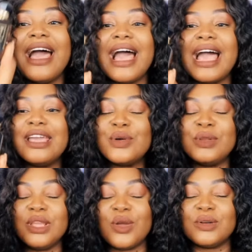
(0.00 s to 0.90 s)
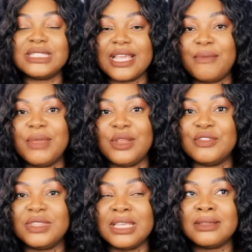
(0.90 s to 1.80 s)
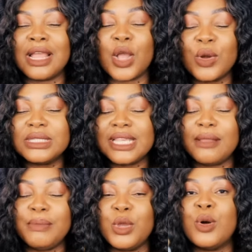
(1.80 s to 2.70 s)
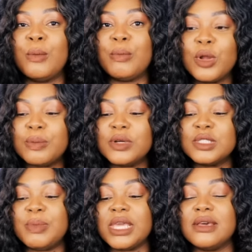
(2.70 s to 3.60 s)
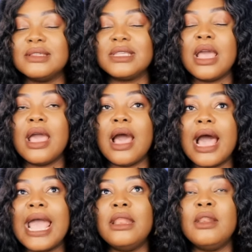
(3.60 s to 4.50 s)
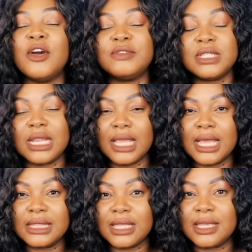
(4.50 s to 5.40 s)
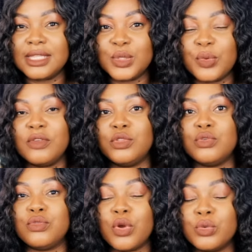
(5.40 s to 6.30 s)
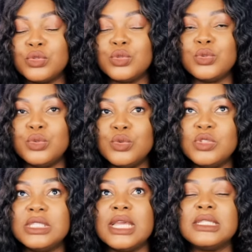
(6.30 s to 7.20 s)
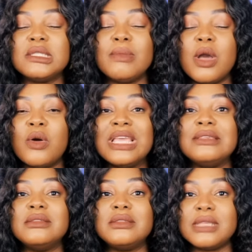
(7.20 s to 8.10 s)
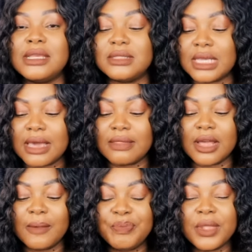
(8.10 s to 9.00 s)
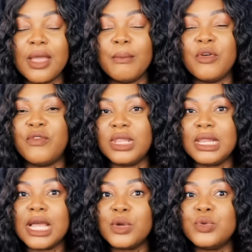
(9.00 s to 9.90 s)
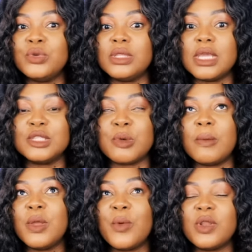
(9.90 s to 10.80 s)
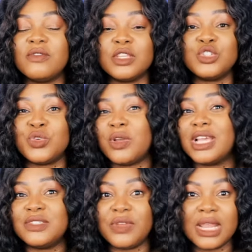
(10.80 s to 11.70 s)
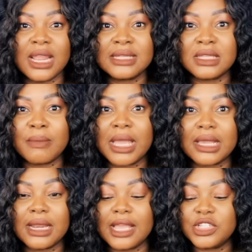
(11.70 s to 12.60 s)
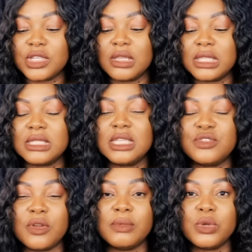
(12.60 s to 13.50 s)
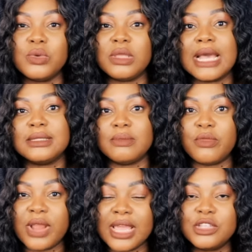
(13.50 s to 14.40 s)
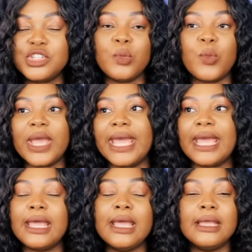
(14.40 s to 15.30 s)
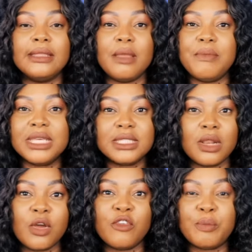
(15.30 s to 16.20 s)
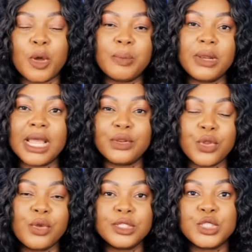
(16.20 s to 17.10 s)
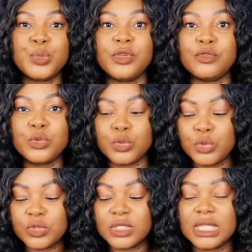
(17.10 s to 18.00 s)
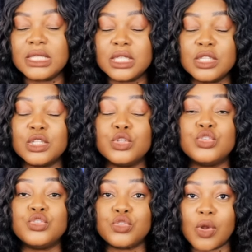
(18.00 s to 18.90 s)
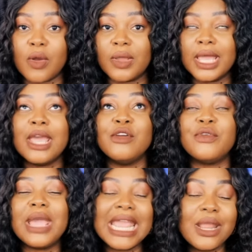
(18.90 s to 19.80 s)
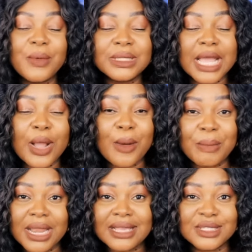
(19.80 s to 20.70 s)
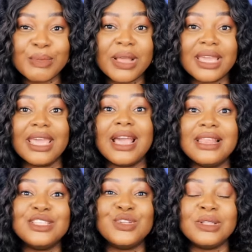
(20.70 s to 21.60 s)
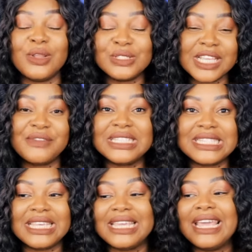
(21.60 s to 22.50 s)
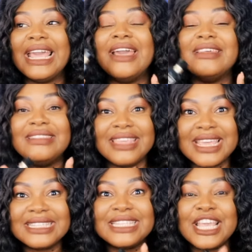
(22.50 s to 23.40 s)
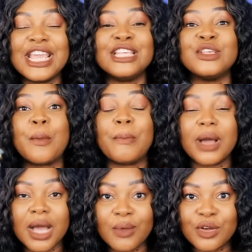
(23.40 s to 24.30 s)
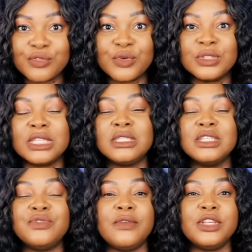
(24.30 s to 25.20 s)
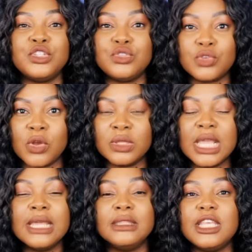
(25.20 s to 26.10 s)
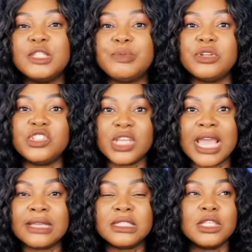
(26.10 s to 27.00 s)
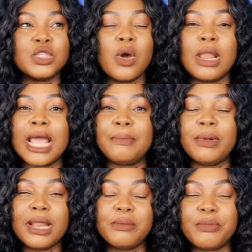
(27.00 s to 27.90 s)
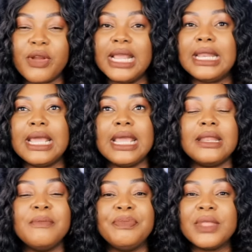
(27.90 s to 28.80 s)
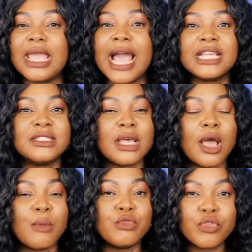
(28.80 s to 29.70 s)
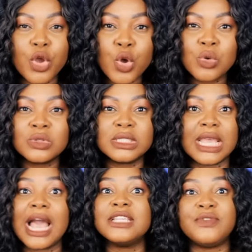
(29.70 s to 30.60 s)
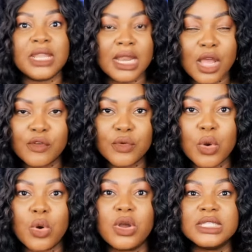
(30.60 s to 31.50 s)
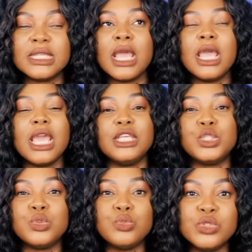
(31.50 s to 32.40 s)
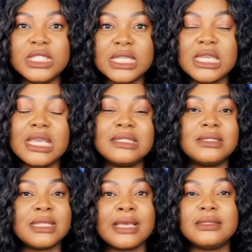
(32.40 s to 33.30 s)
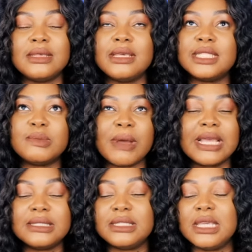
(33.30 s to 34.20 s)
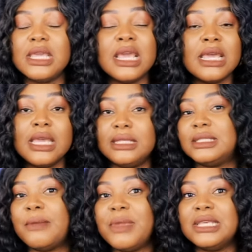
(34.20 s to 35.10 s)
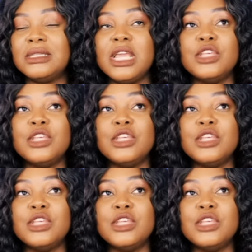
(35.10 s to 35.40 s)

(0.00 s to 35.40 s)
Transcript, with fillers: I only got 10ml of this, and I got 10ml on purpose because I love to layer this with the rose oud. They smell insane together. But vanilla oud is probably one of the strongest vanillas in my collection. This is from the Oudgasm range, where they mixed a lot of popular notes with oud. This is strong. For anyone that complains about Kayali's longevity, this is powerful. This is very strong. This project, it's got like praline, it has rose, it has vanilla, of course. It's woody, it's sexy, it's spicy, it's amazing.